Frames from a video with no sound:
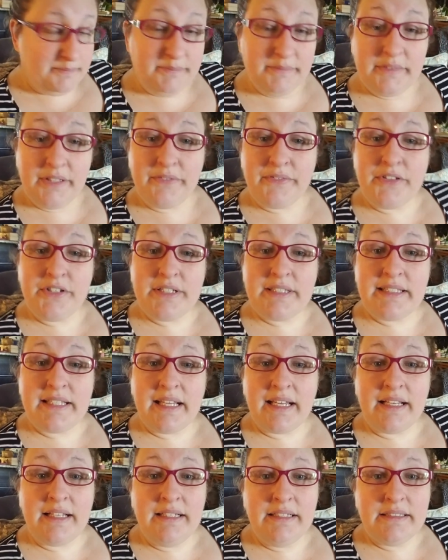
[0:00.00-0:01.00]
the first
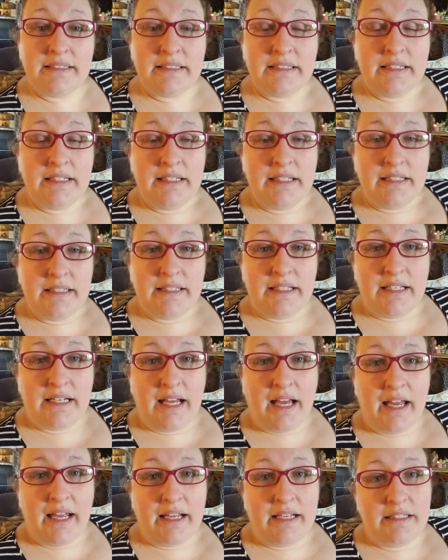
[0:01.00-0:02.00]
thing that
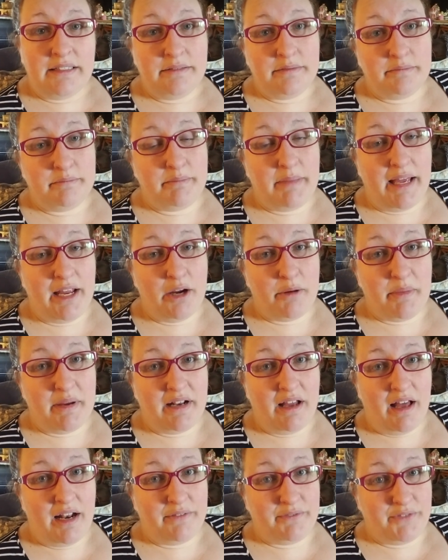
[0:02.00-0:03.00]
I may or may
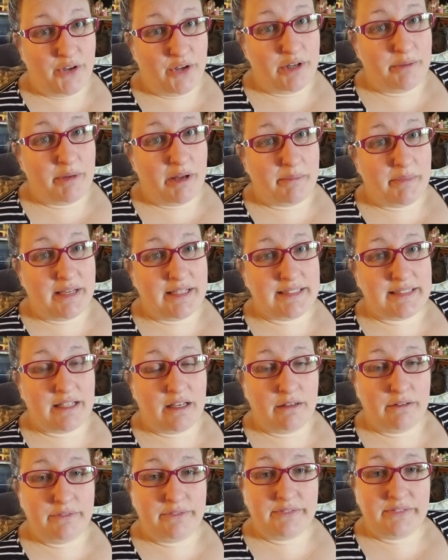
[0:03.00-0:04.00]
not have known about
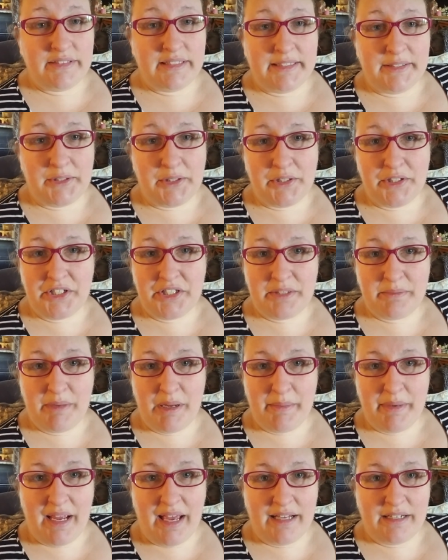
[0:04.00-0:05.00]
myself, or just
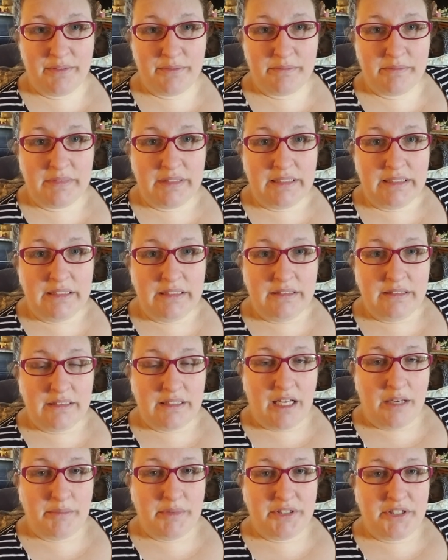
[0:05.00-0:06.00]
maybe hadn't
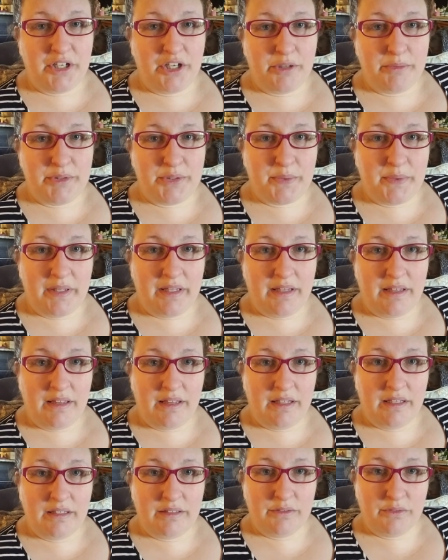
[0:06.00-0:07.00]
come to terms
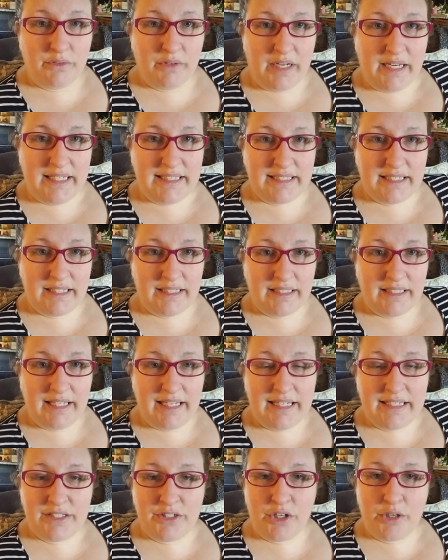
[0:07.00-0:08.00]
with
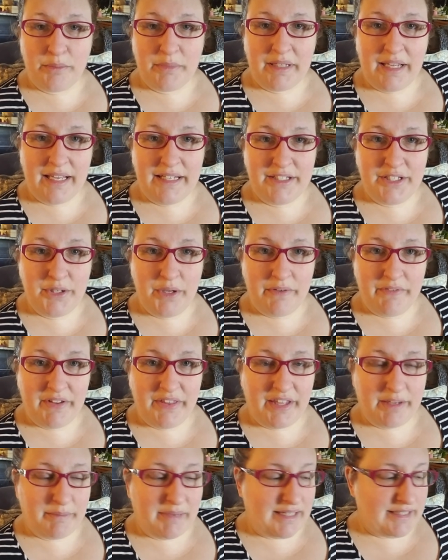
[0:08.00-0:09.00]
recently, because normally I do
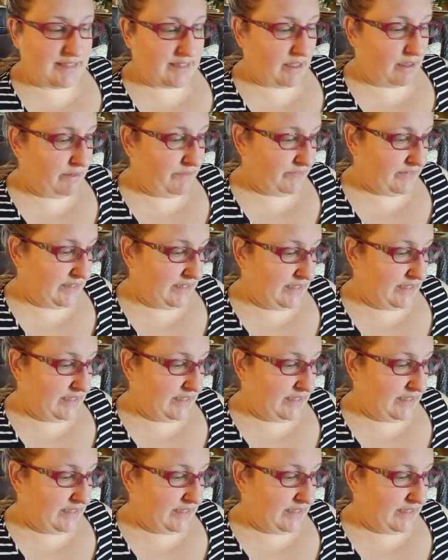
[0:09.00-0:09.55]
everything myself,